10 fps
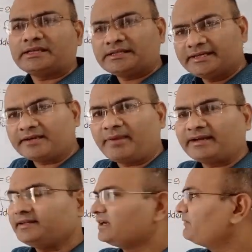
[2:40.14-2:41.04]
Here,
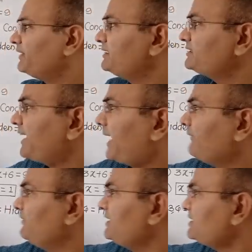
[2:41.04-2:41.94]
my dear friends,
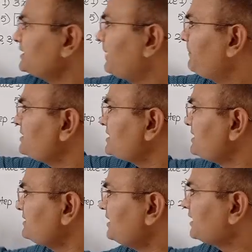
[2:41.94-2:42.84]
every step is
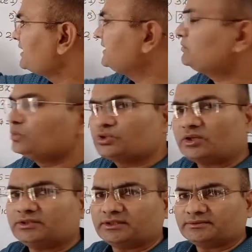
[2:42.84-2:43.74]
interlinked to each
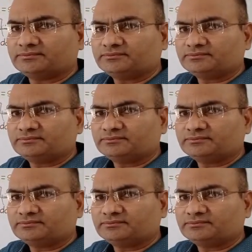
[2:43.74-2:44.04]
other.